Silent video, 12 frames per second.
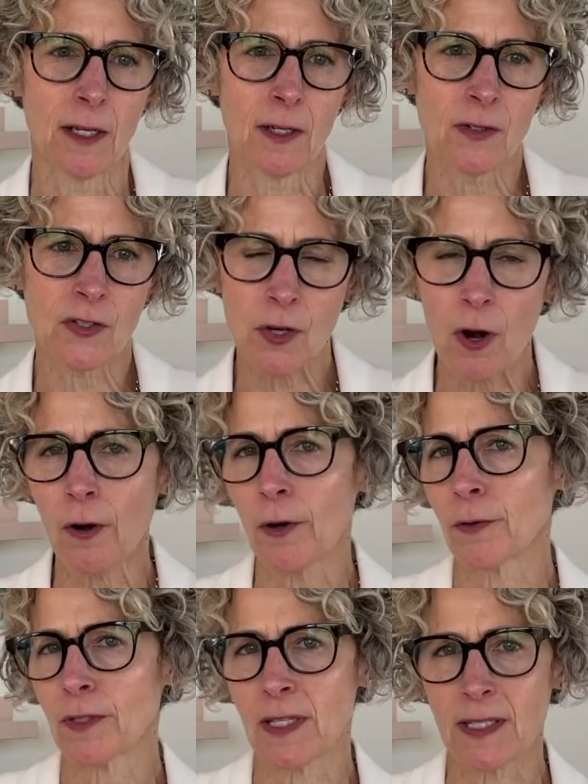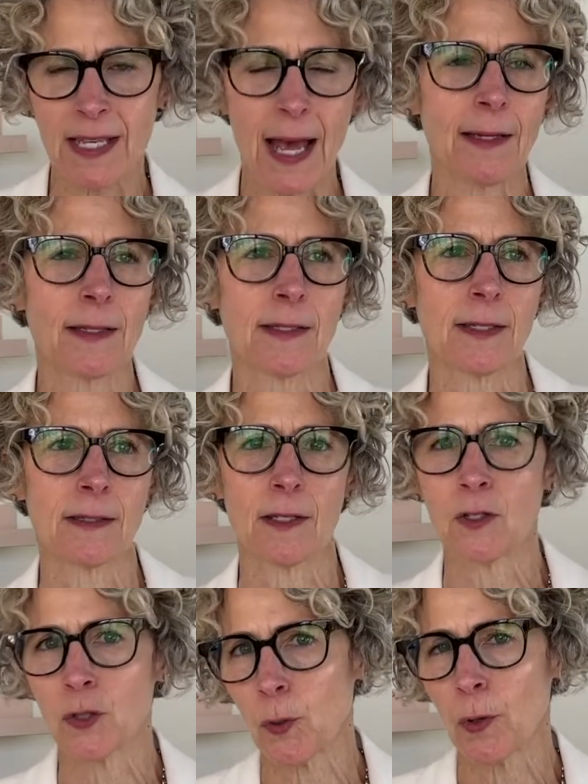sorrows and sadnesses
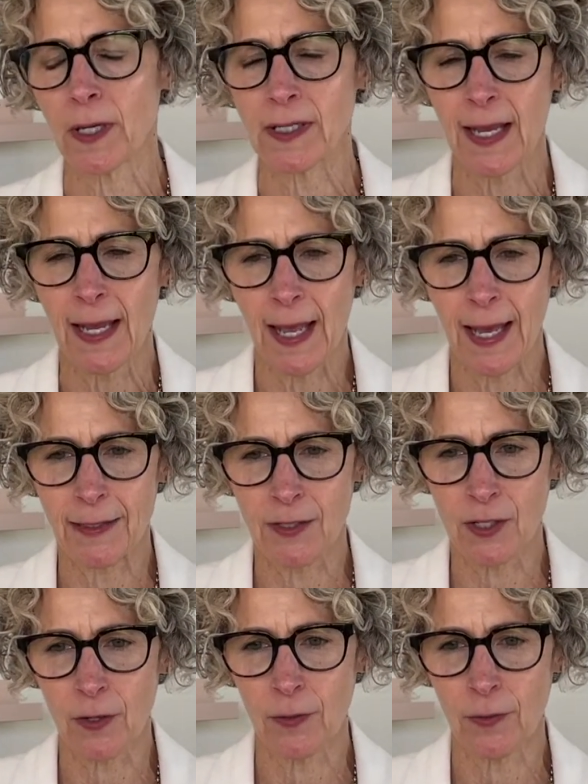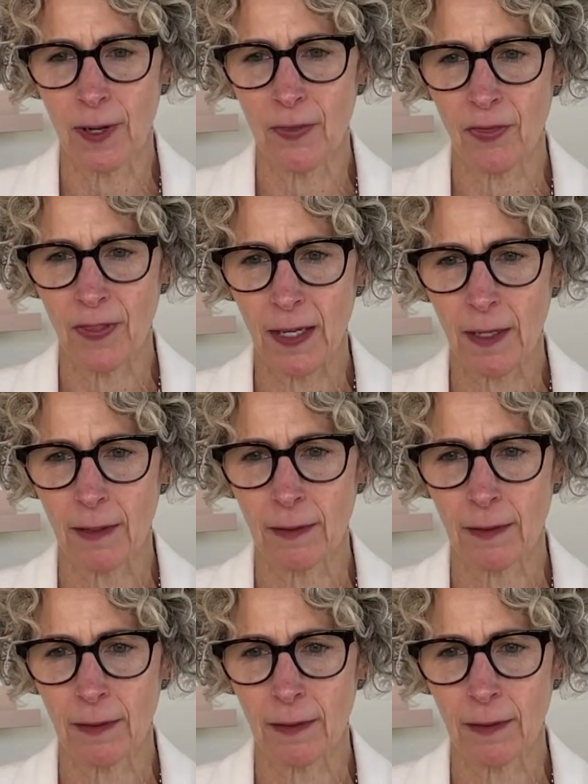and joys. And so I think